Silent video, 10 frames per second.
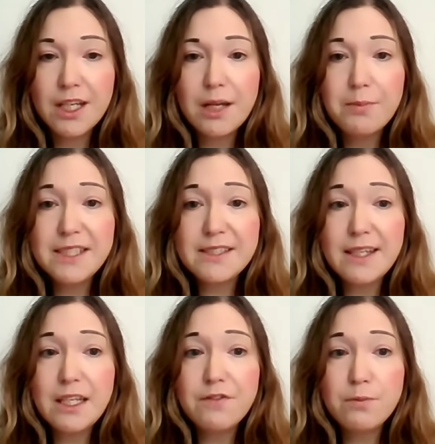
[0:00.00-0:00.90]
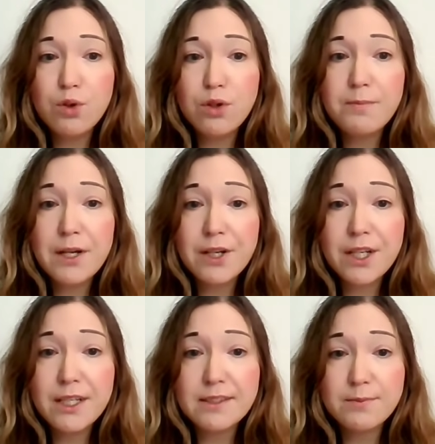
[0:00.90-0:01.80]
means that even more
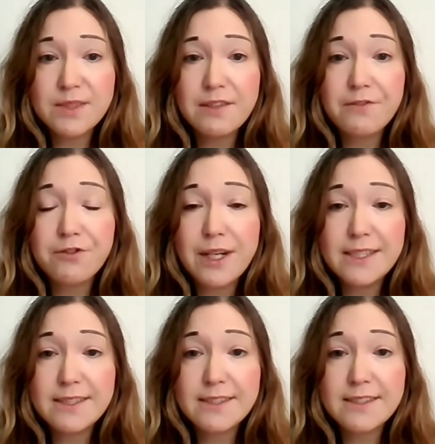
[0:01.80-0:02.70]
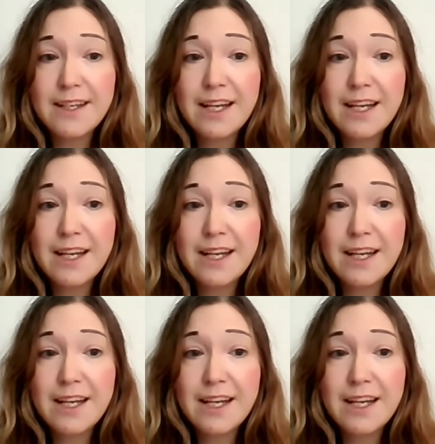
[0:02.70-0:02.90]
Americanisms and phrases